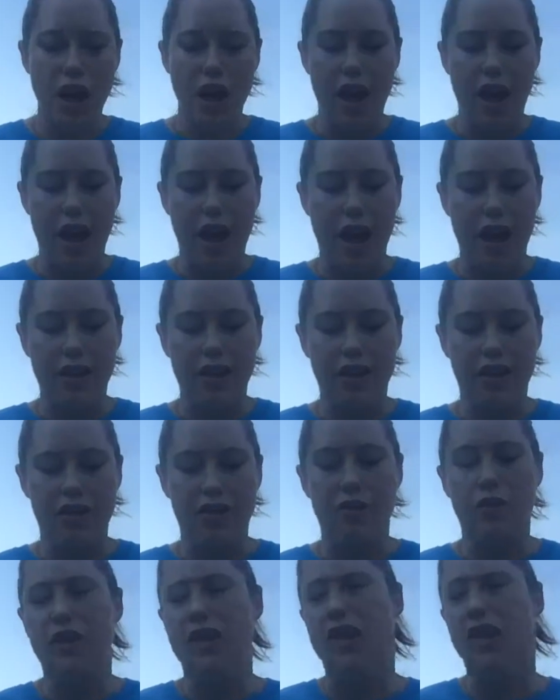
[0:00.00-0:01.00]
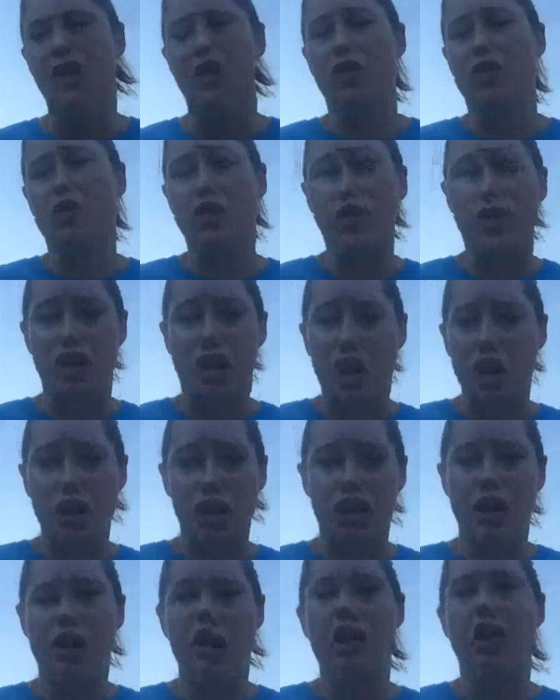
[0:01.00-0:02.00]
to signal the start
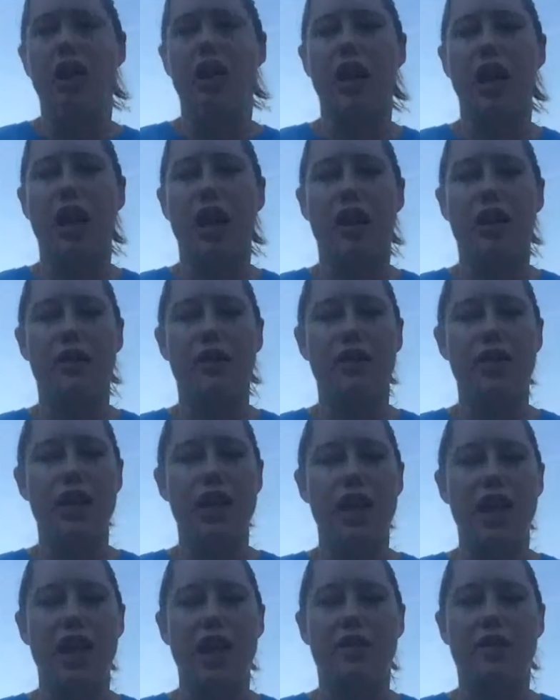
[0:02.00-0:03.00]
of the